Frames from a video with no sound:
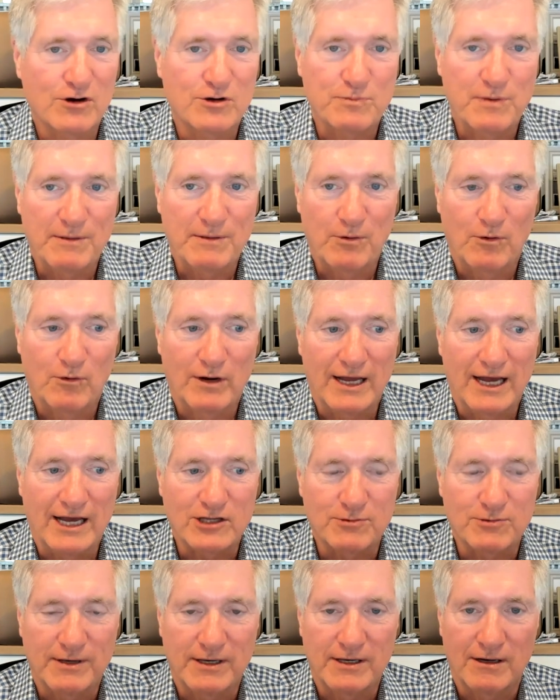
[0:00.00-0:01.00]
people would
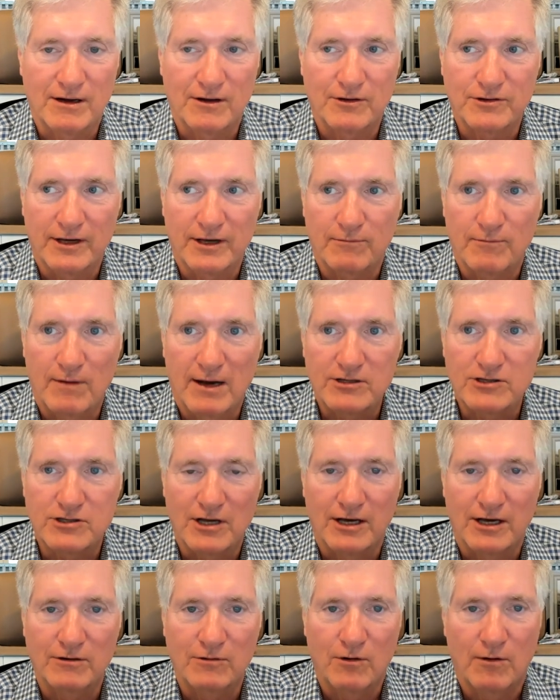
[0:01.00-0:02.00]
ask me, you know, it's like my
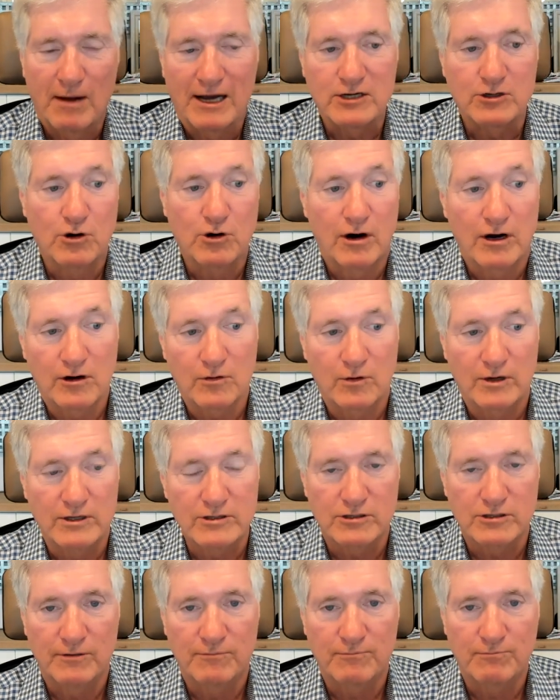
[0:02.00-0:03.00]
son or my daughter
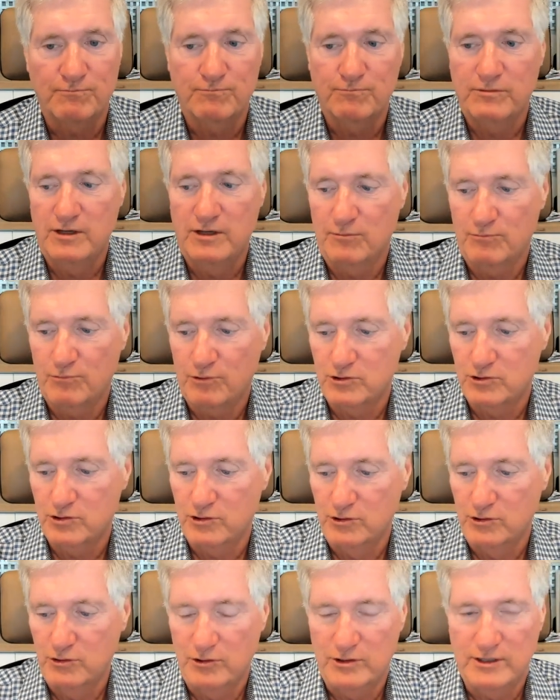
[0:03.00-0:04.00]
wants to, you know,
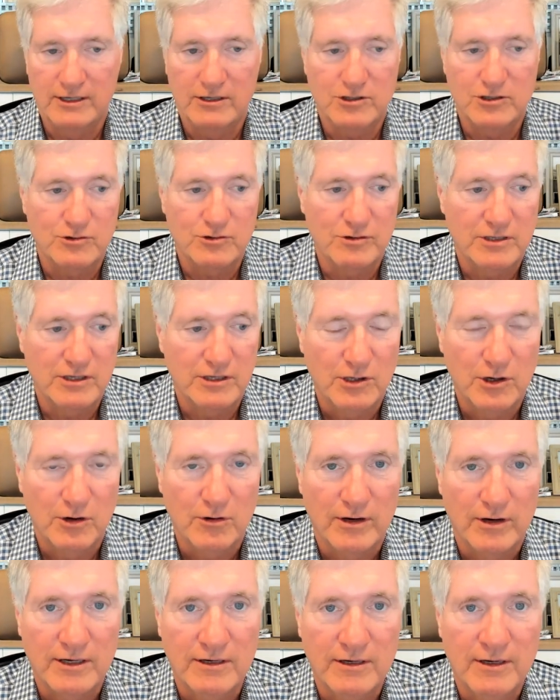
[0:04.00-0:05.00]
pursue the industry that
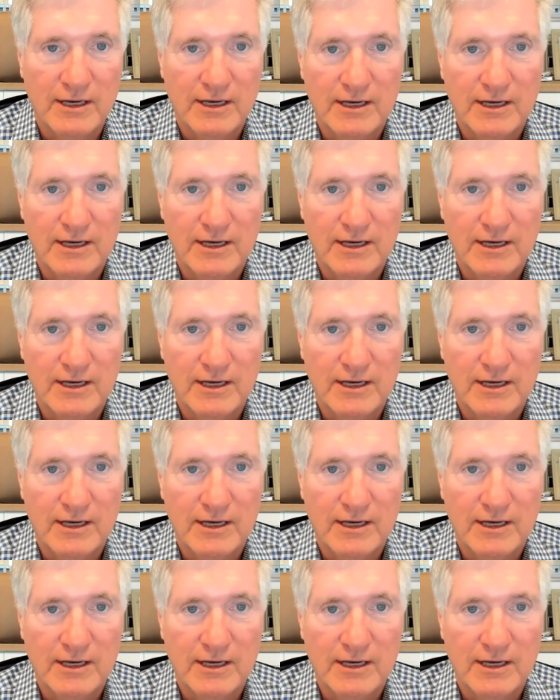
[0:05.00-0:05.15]
you're in.